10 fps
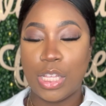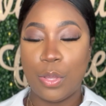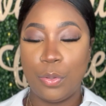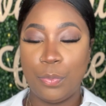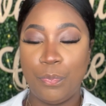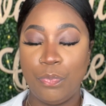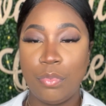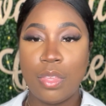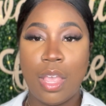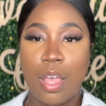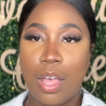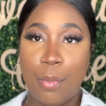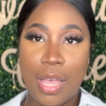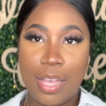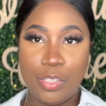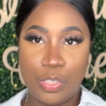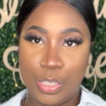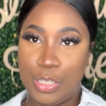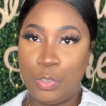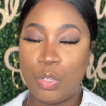So I'm gonna
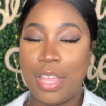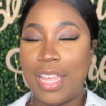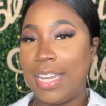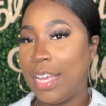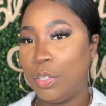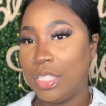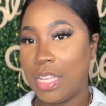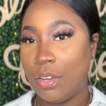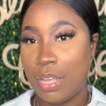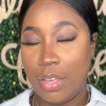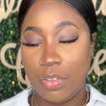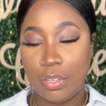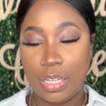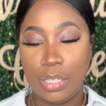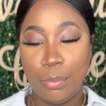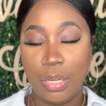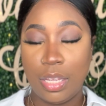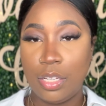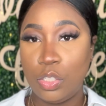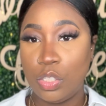actually try that now because I don't have on any
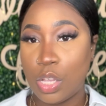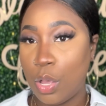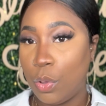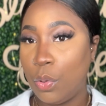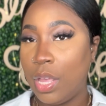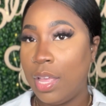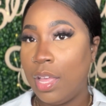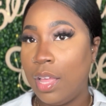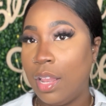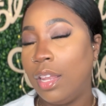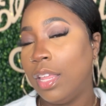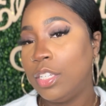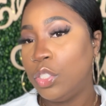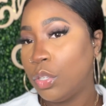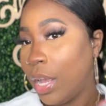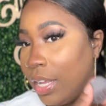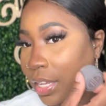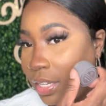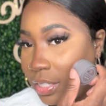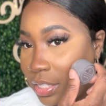blush. So let's try
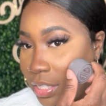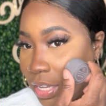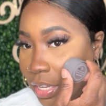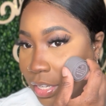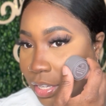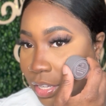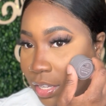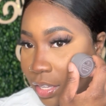it and see.